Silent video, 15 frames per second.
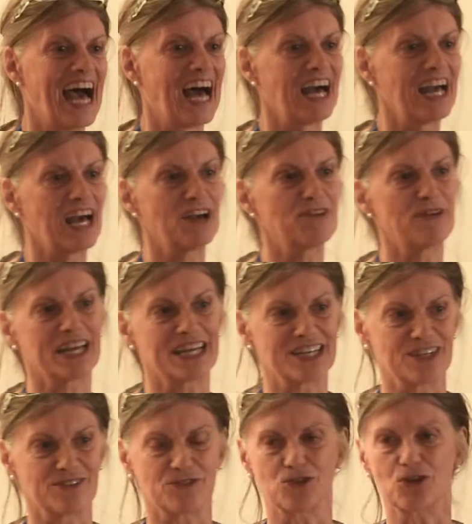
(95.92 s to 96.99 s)
I
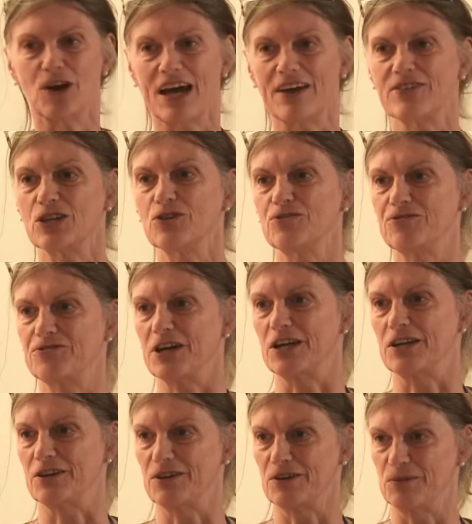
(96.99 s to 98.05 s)
reckon if you're not having good
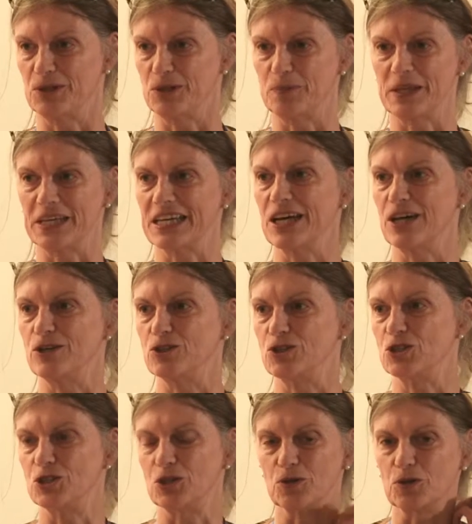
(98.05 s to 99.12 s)
fun when you're being
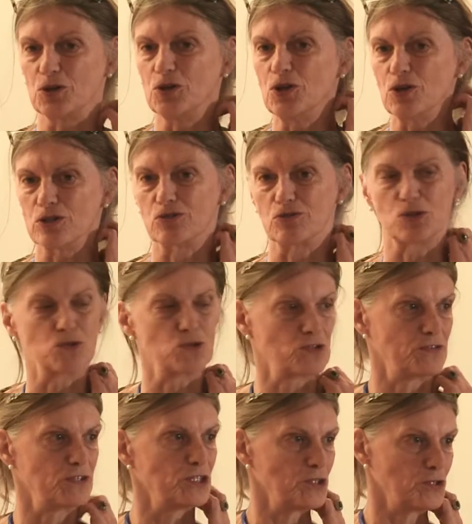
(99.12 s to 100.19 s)
coached, you're not as
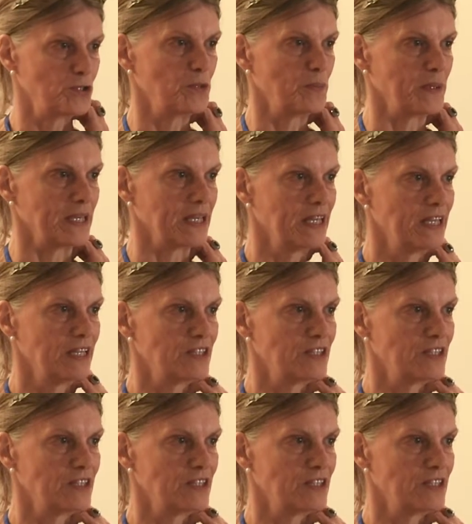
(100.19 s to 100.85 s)
resourceful as you could be.